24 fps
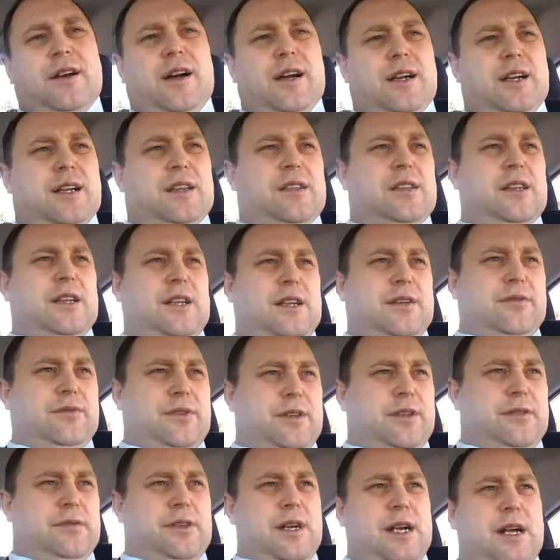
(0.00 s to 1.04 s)
I got thinking
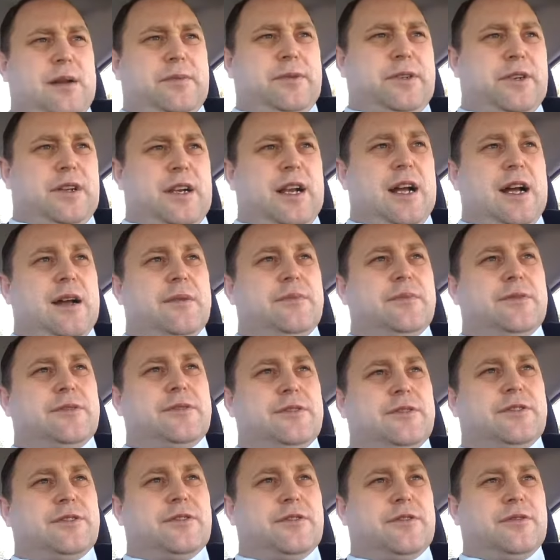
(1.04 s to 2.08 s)
when the rapture
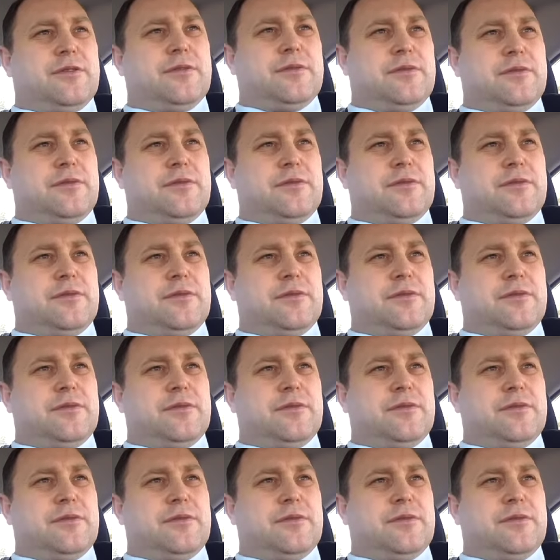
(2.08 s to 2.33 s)
happens,